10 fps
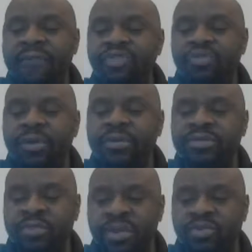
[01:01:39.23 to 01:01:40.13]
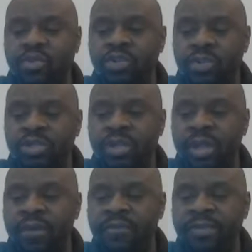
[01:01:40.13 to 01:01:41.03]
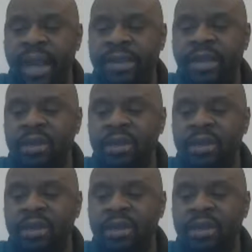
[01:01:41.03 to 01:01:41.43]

I Have a Dream speech, which was delivered